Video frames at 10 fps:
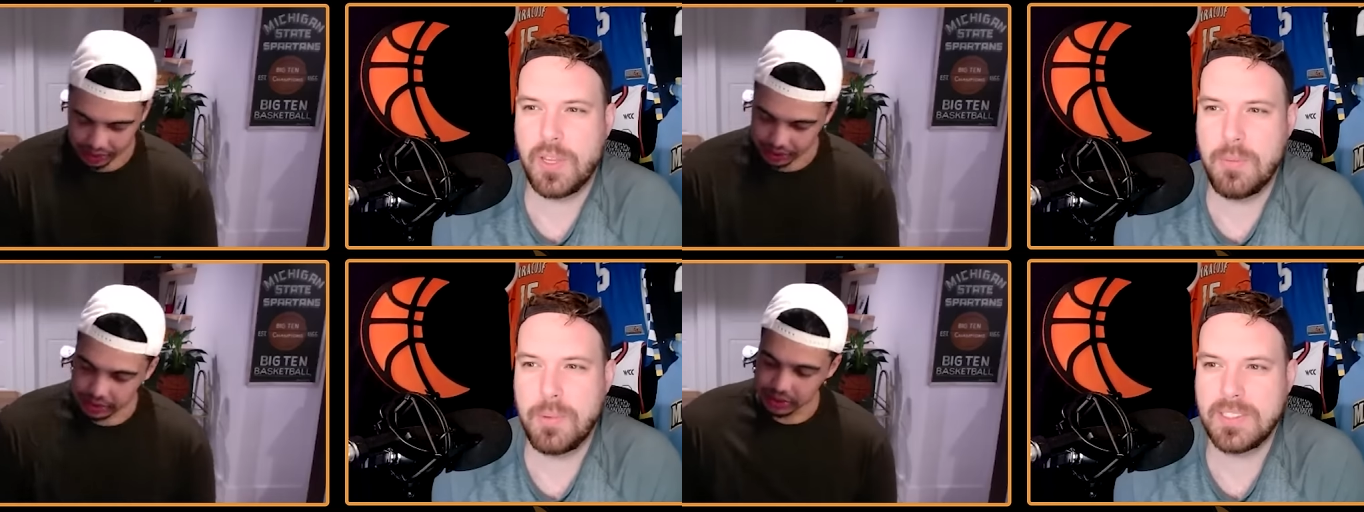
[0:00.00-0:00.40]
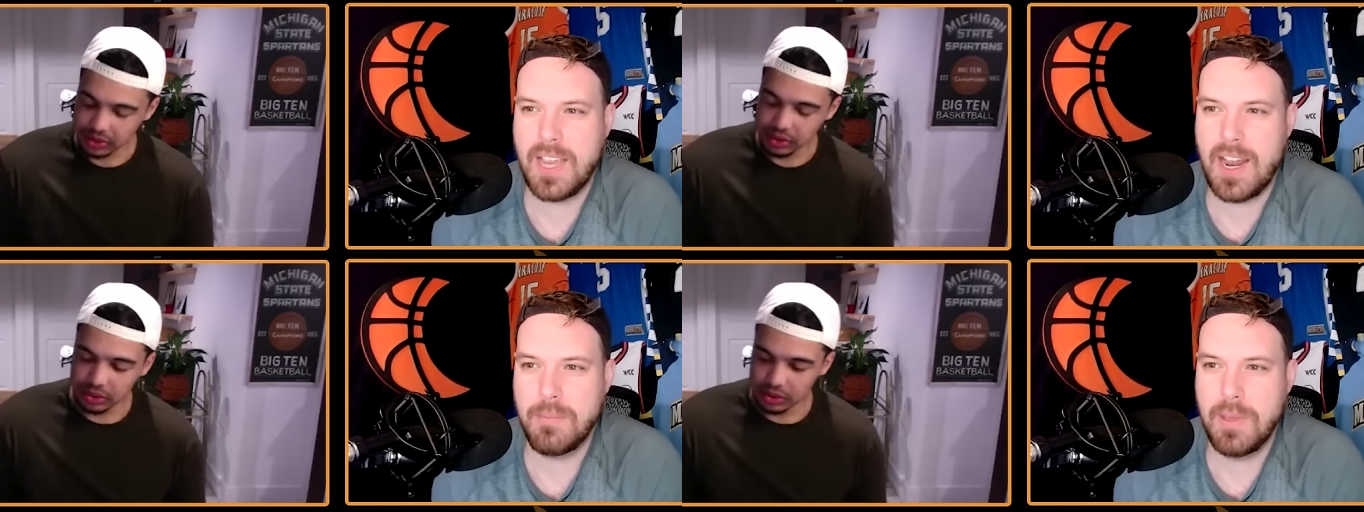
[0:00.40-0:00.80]
Speaker 1: keeping
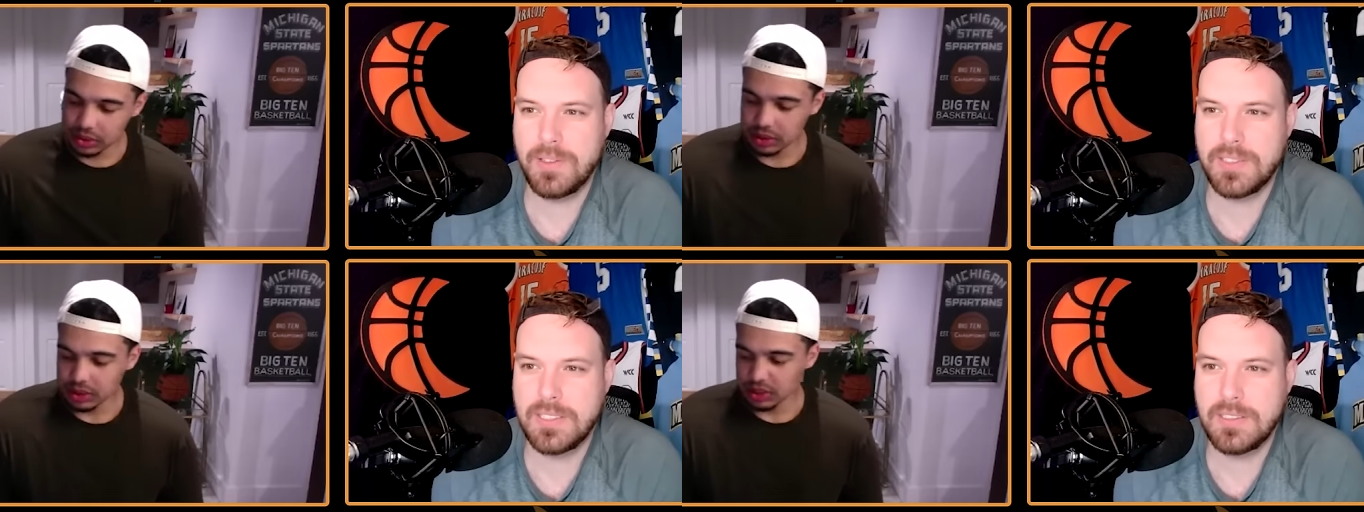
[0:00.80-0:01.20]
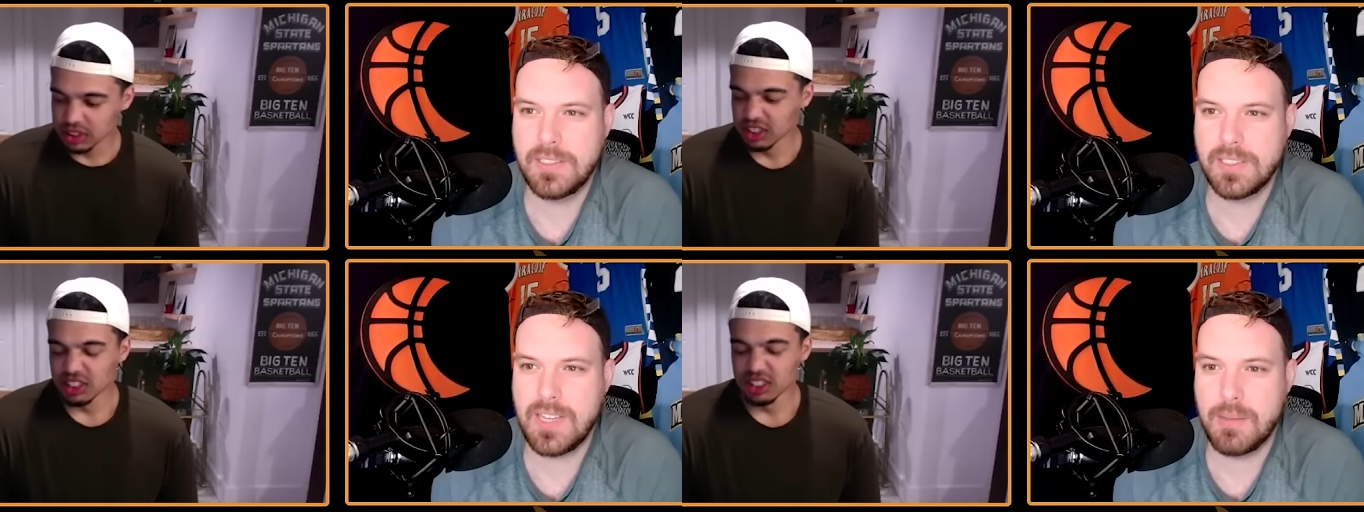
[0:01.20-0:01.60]
Scotty Middleton
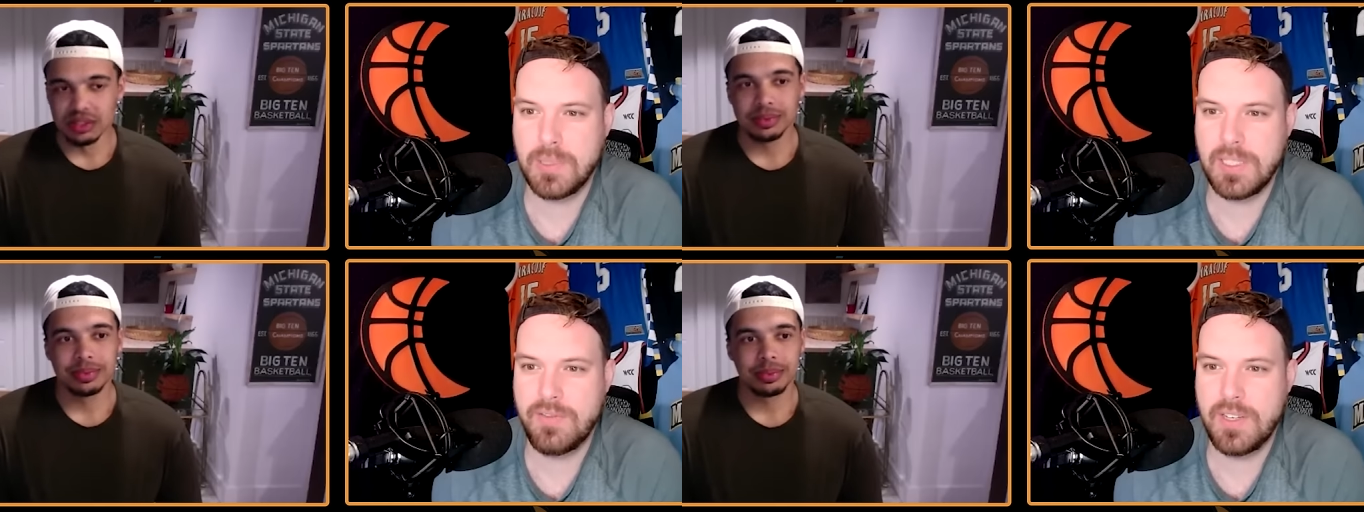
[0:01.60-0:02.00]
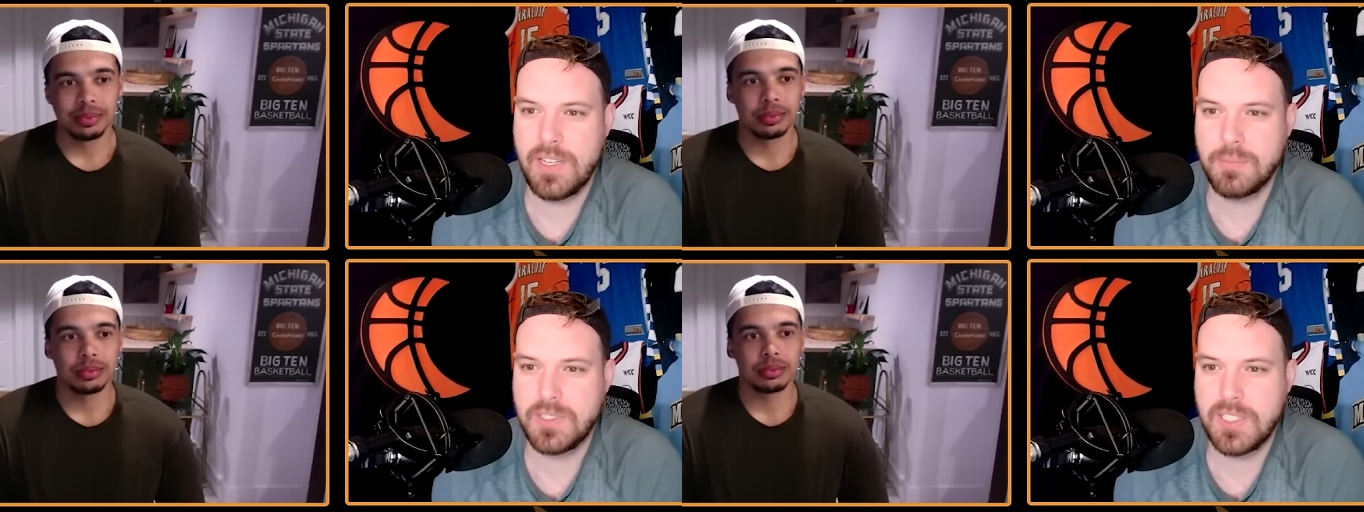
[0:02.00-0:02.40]
because I believe in
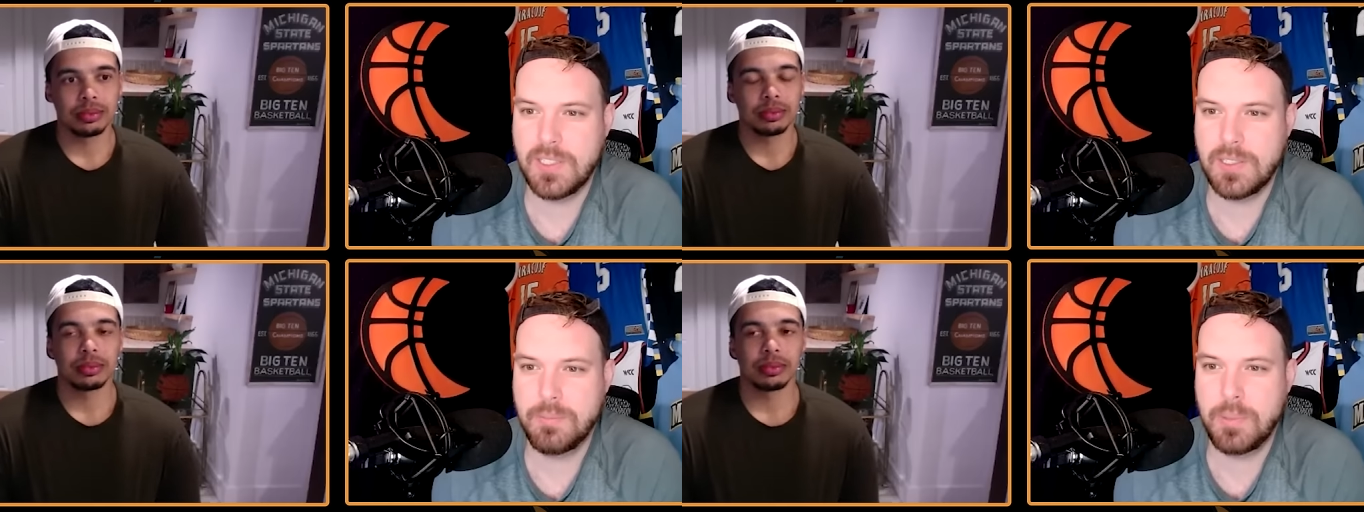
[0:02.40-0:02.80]
him still.